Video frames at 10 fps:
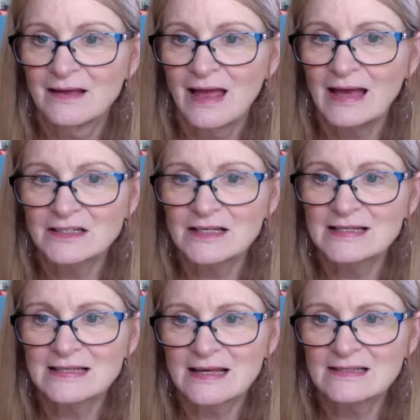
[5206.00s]
Angela
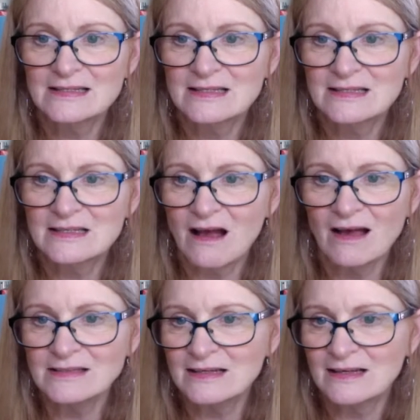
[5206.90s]
says it's
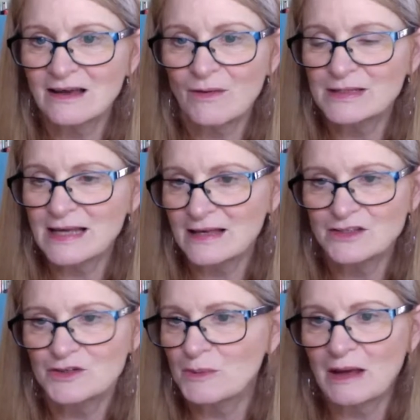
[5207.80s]
exhausting to always ask
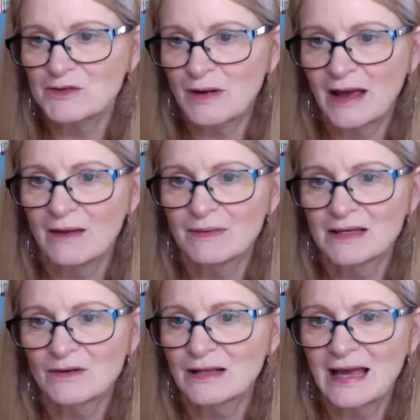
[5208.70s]
your spouse for help.
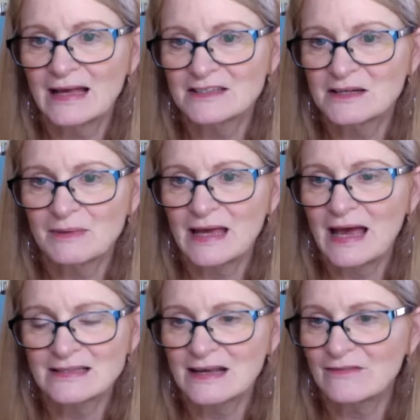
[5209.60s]
Literally has to be
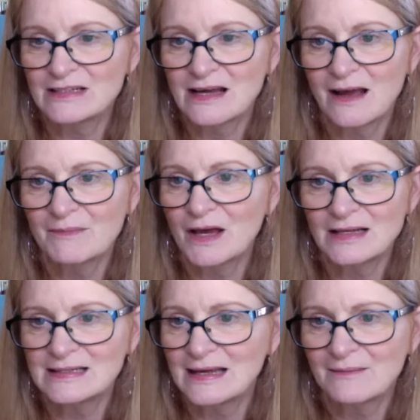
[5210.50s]
asked every time.
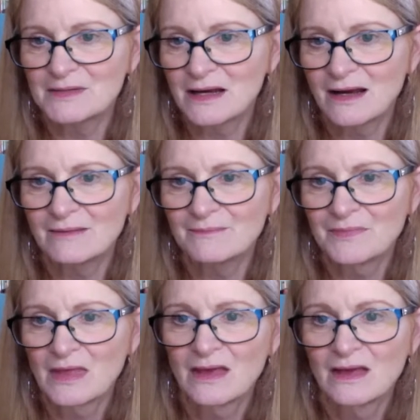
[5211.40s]
Goddamn time.
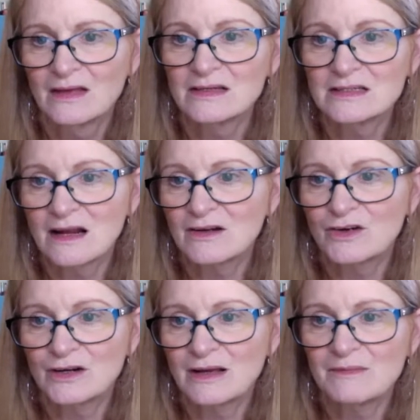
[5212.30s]
Does not
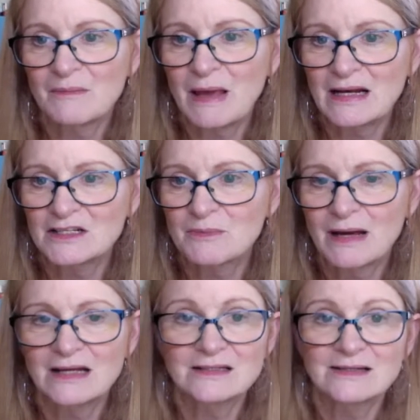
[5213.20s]
occur to him to manage
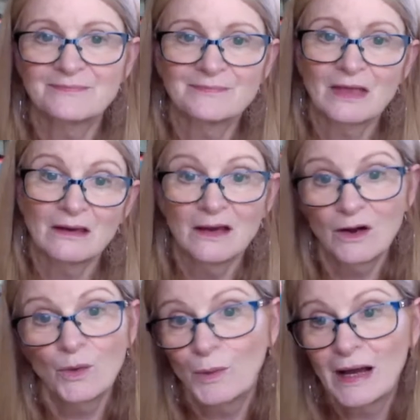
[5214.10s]
much.
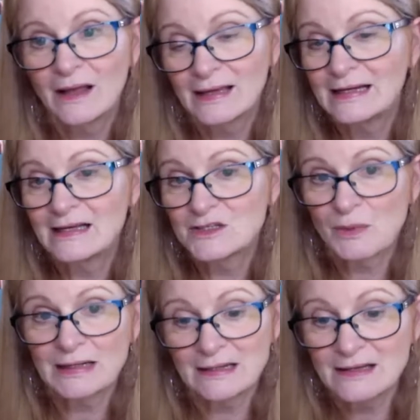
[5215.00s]
Well, it is
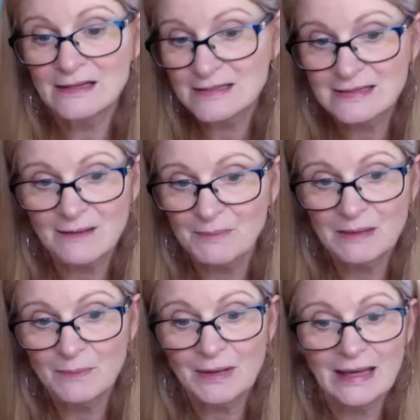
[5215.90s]
what it is. Some
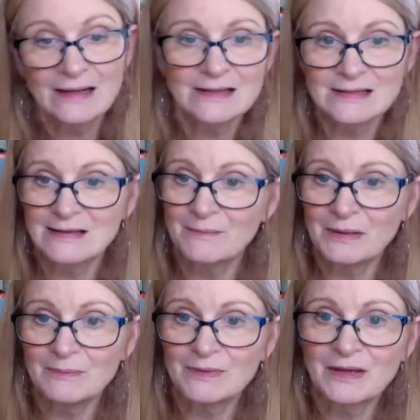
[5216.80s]
people get it. Some
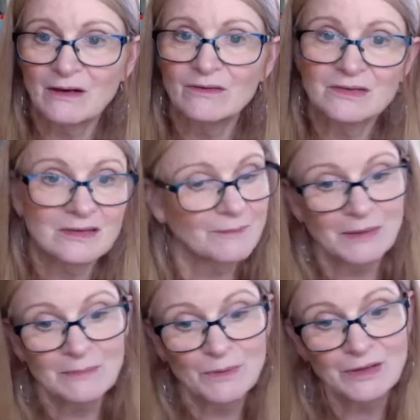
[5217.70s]
people don't. Some
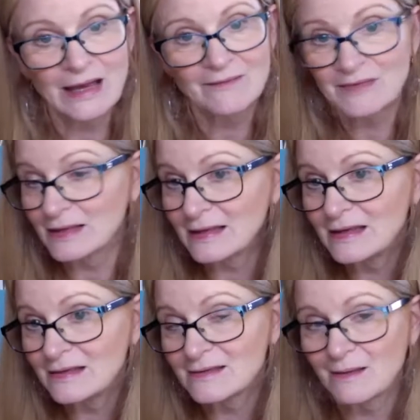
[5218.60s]
people you have to
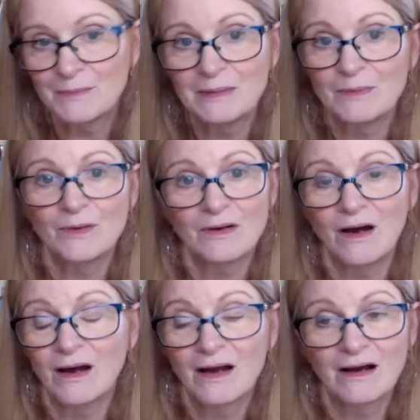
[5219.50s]
lead. Some people
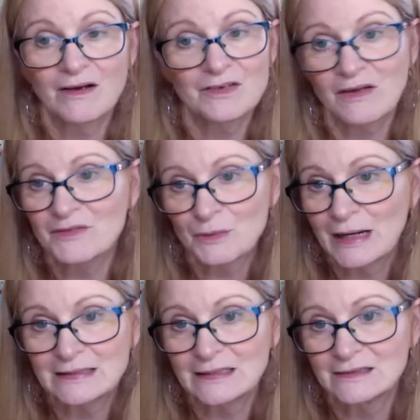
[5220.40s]
are self-directed.